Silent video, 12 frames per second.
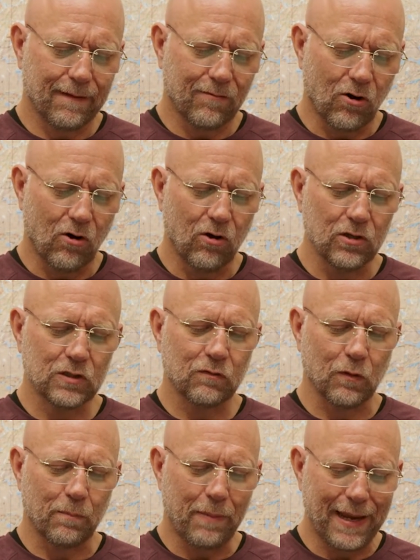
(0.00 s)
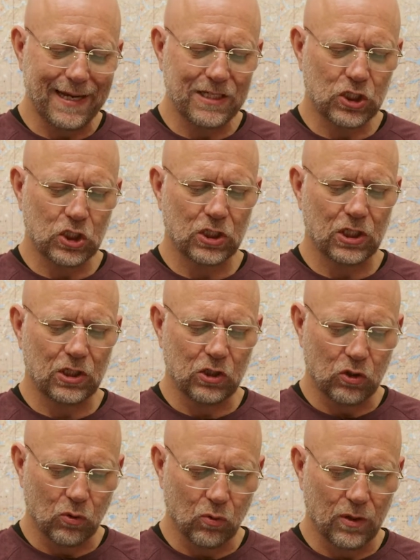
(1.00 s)
calls for patient
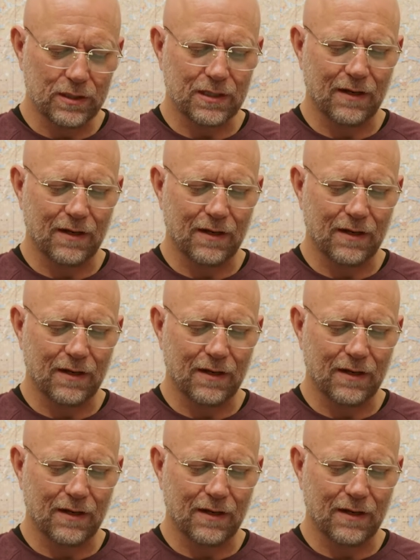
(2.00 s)
endurance